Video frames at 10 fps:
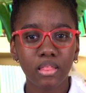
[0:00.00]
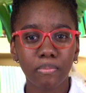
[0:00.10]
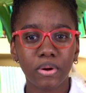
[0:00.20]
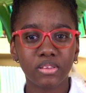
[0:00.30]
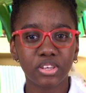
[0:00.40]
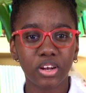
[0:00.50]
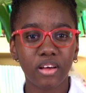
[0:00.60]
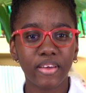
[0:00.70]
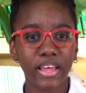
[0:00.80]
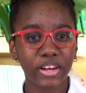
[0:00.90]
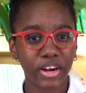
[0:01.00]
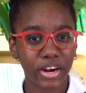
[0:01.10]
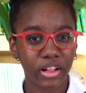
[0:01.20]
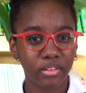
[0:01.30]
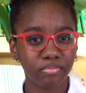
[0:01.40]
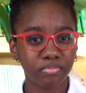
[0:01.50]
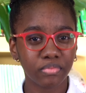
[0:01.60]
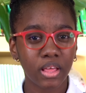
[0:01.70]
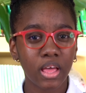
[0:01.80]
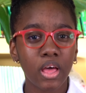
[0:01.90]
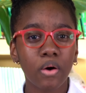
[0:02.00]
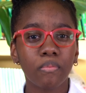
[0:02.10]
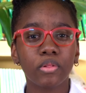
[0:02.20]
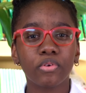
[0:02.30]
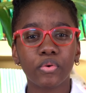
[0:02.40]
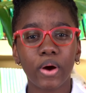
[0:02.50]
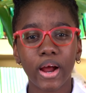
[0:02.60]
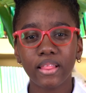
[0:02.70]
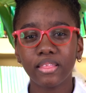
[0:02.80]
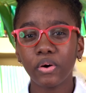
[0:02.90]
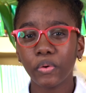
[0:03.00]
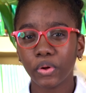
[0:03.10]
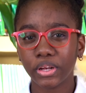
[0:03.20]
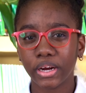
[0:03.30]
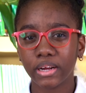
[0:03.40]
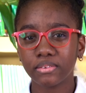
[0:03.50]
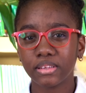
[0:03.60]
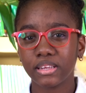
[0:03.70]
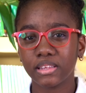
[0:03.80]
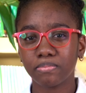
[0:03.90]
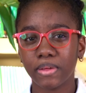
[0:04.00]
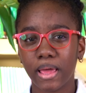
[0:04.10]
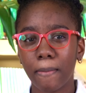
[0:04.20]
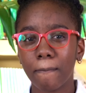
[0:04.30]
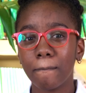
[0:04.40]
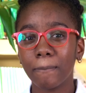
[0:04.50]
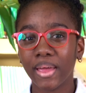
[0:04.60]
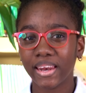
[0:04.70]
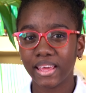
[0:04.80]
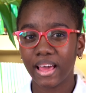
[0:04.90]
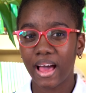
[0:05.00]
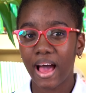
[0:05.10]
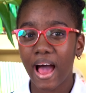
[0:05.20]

the position of head girl will require the holder to display many